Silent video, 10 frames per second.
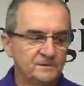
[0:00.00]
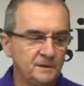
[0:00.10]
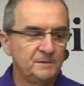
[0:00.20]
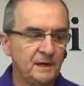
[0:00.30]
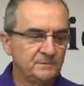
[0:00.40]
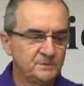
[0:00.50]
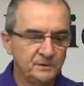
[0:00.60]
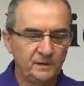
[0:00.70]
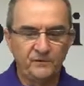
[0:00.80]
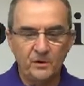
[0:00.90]
sometimes
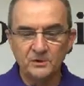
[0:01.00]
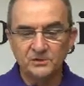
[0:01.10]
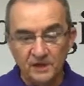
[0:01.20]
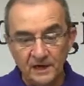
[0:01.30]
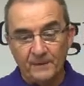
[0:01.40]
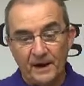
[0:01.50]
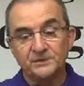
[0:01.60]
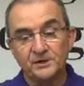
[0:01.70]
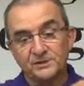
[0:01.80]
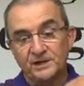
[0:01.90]
when they fall asleep,
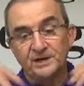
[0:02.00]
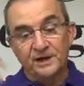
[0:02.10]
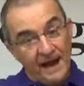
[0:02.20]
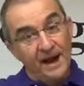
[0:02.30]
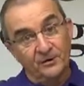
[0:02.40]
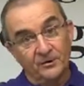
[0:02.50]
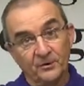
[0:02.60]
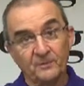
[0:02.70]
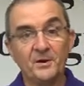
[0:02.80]
I just get louder.